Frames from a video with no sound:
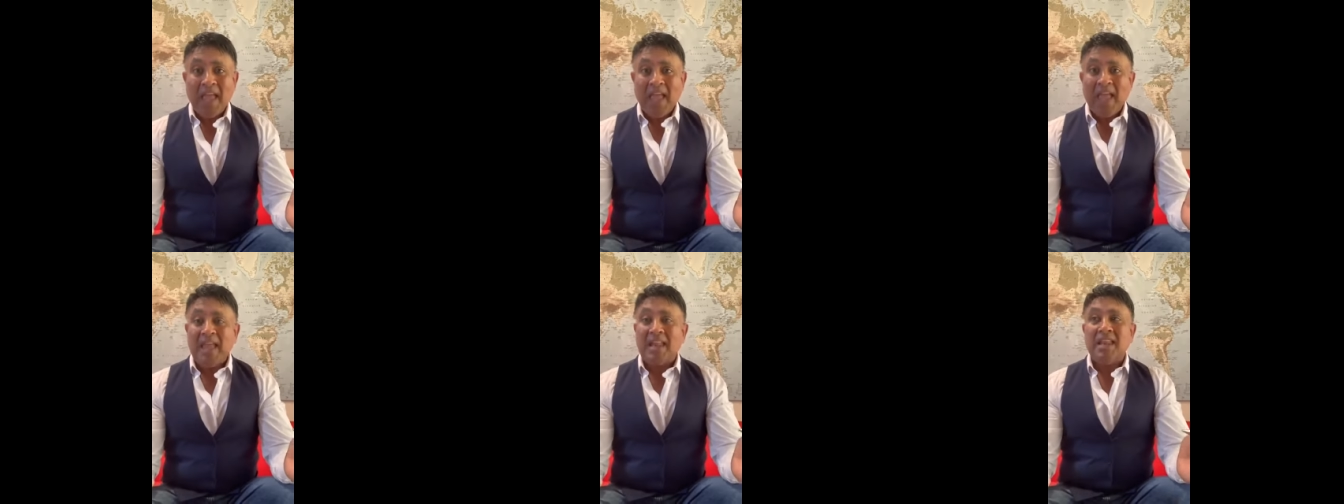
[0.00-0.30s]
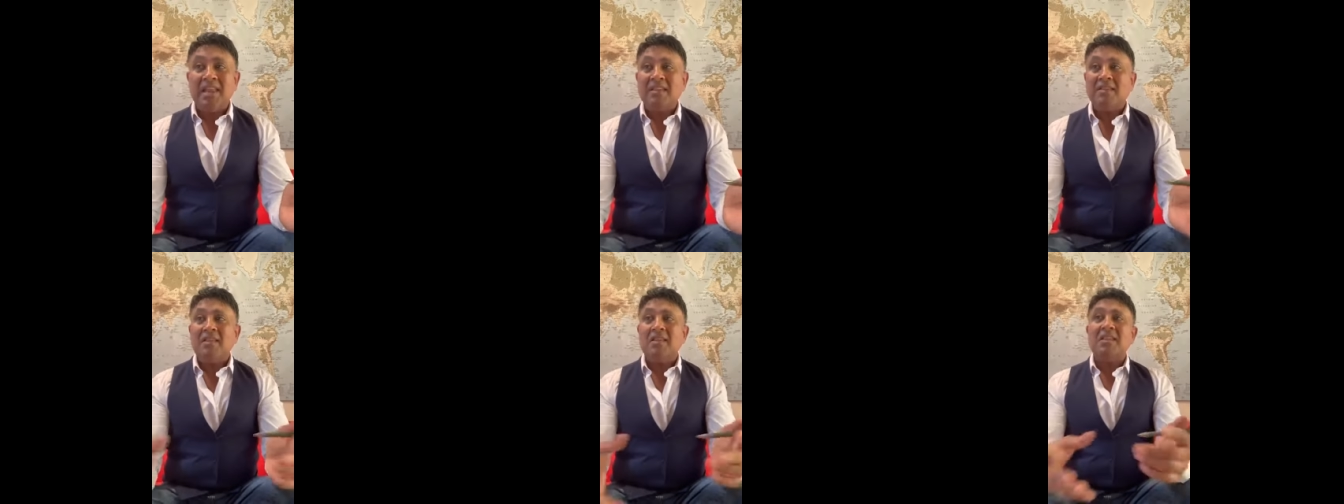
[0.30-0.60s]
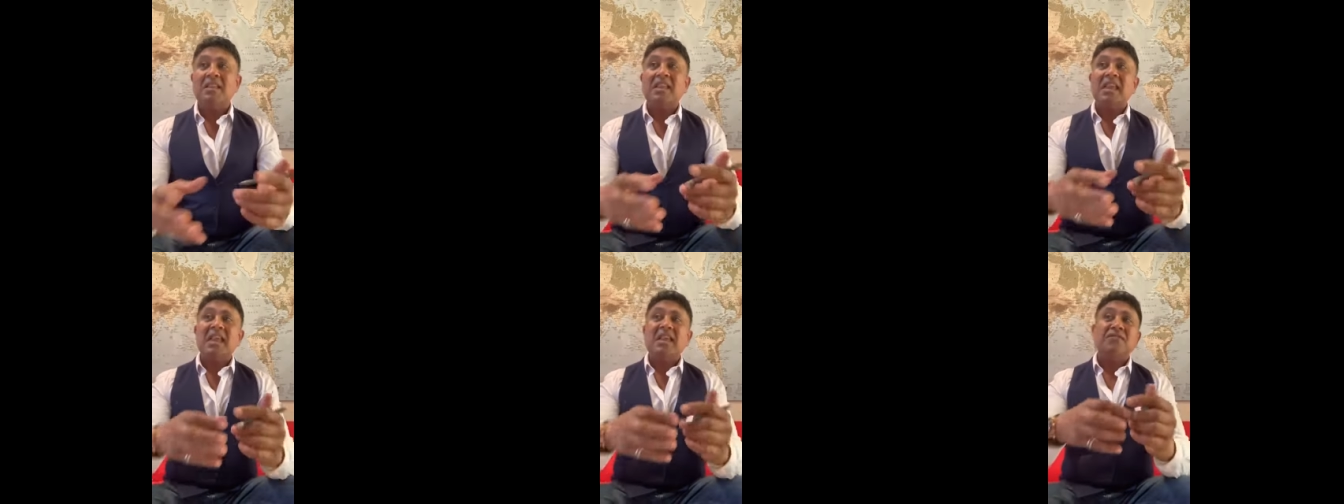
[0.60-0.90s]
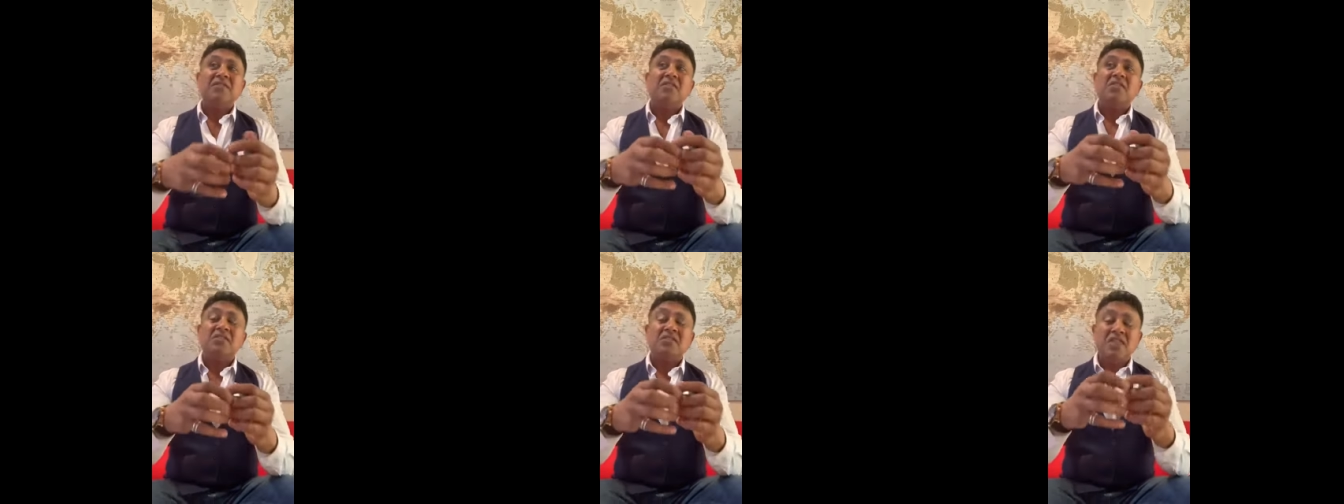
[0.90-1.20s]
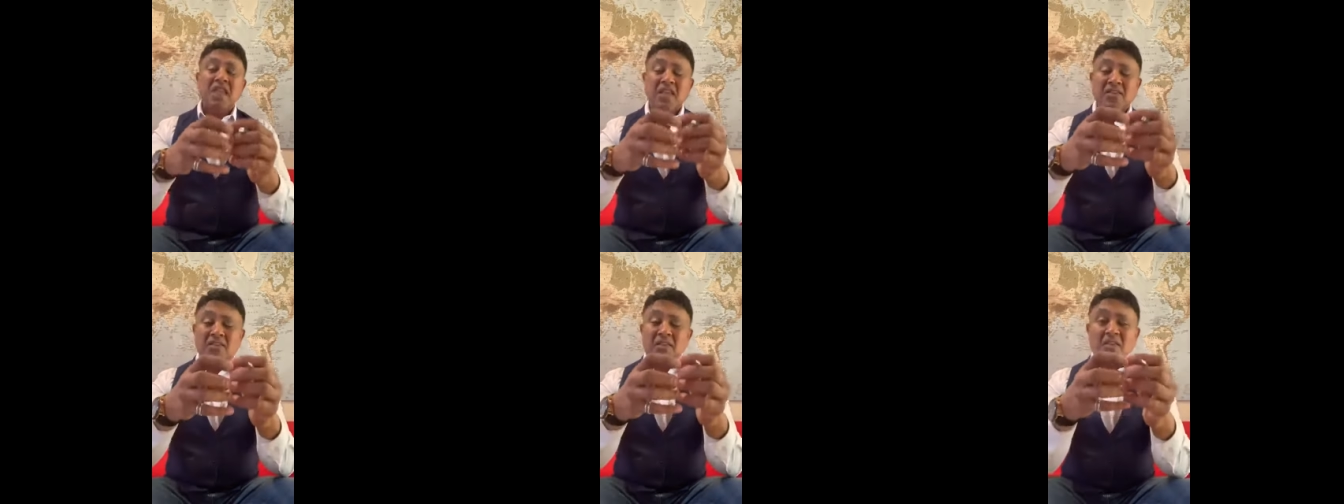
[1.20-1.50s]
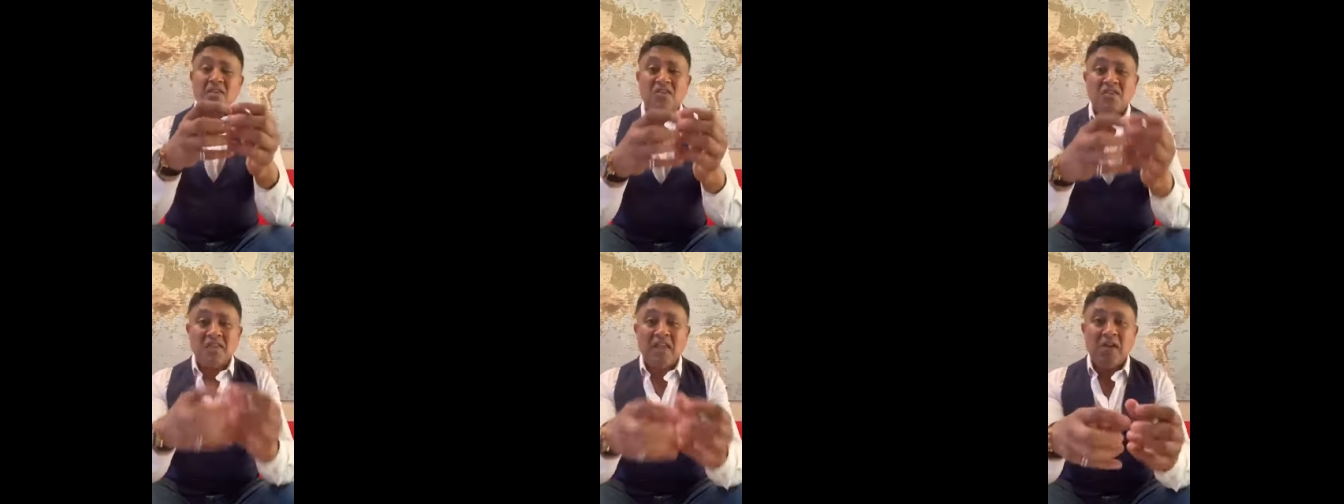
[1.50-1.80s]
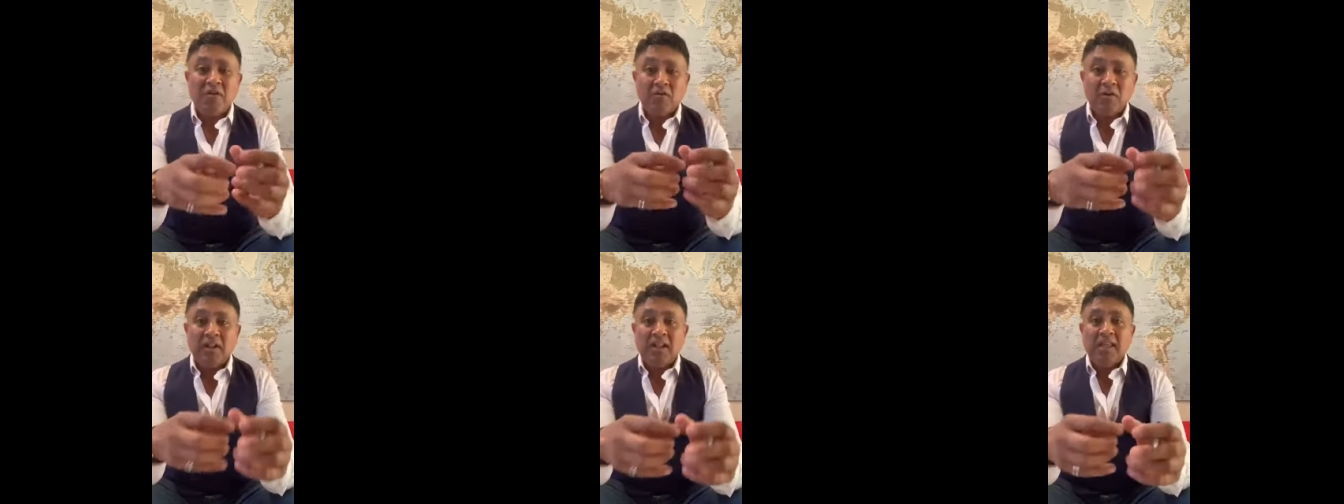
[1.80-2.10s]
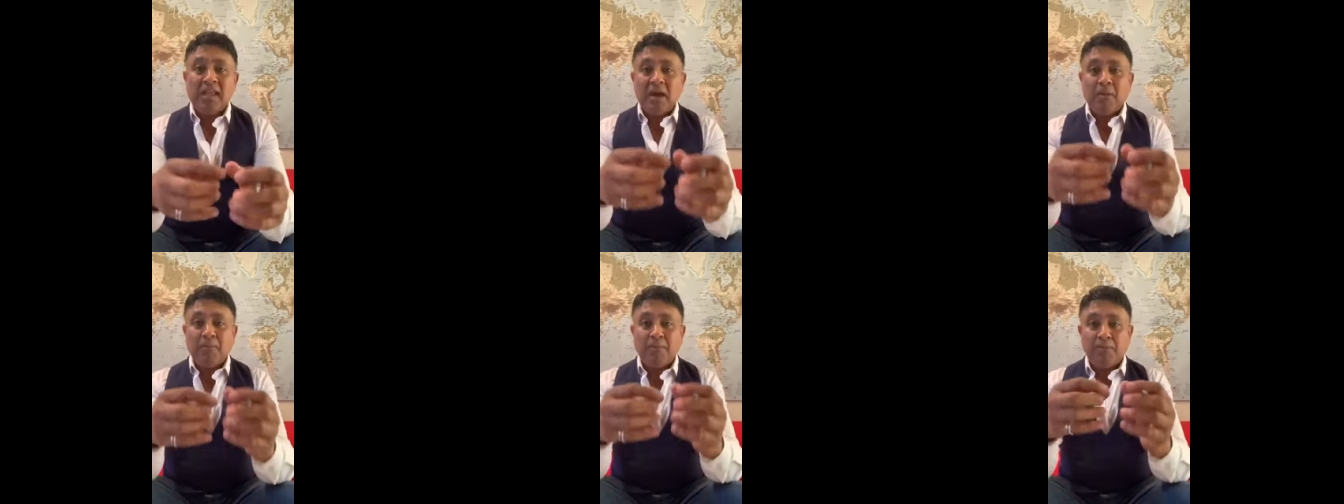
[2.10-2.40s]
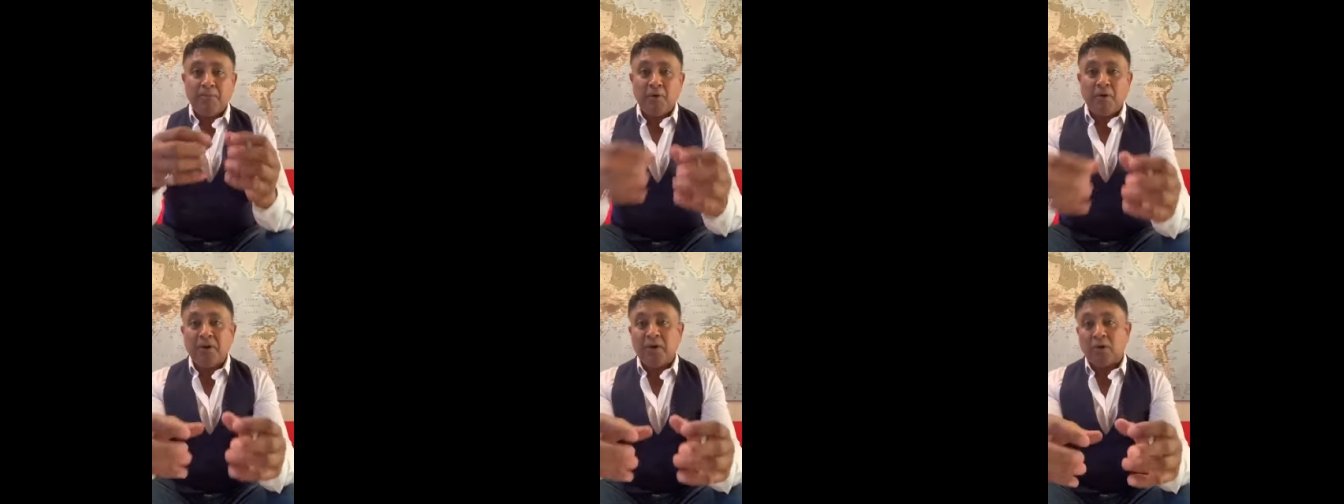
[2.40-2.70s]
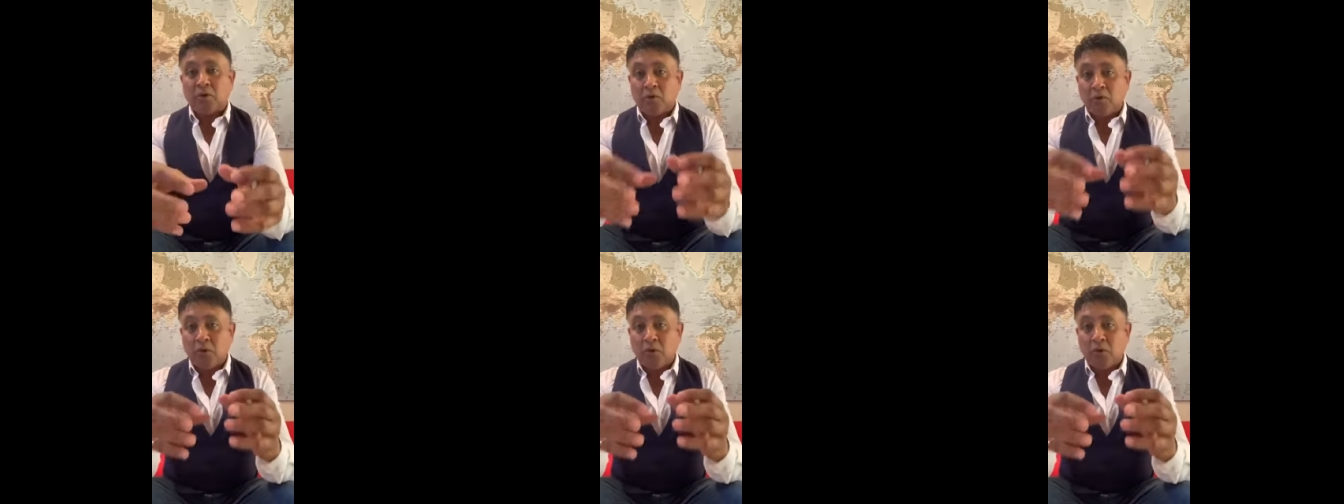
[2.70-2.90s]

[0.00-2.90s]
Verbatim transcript: It isn't even necessarily a product,